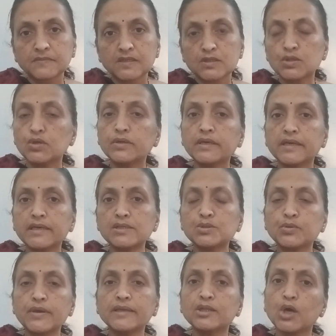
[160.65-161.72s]
So he is
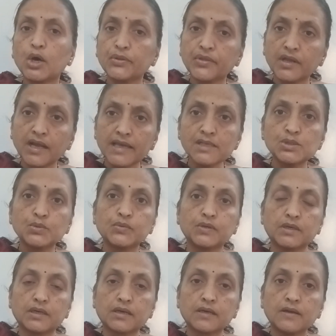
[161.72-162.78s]
doing the authorized
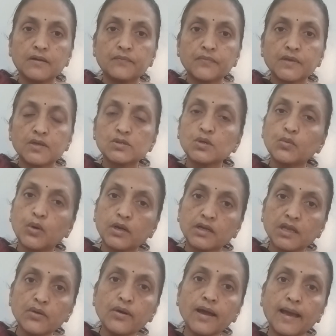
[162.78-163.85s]
work. So
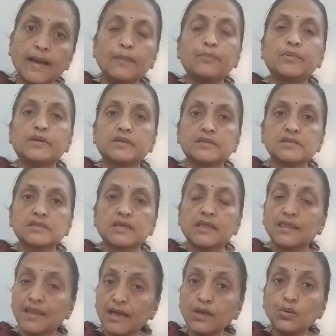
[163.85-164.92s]
whatever happens
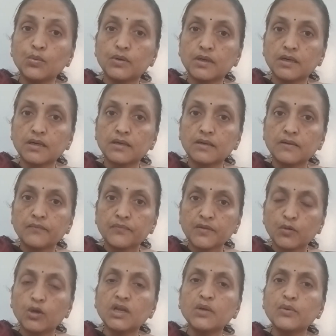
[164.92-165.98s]
in that work,
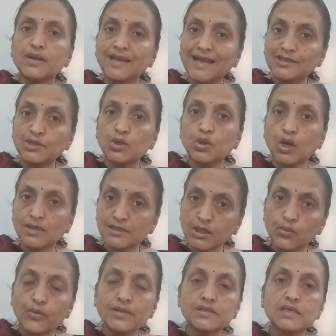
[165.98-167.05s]
whatever natural
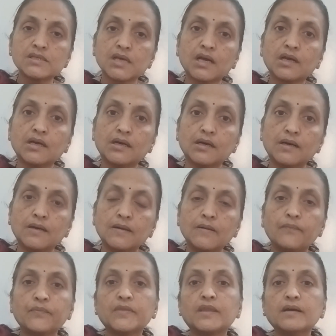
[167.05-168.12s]
consequences occur,
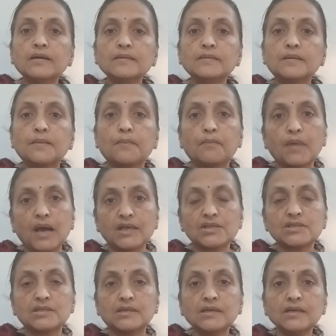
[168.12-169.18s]
the
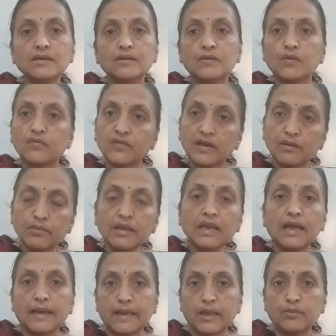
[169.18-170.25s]
master will be
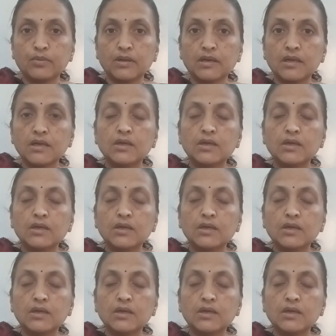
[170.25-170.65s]
liable.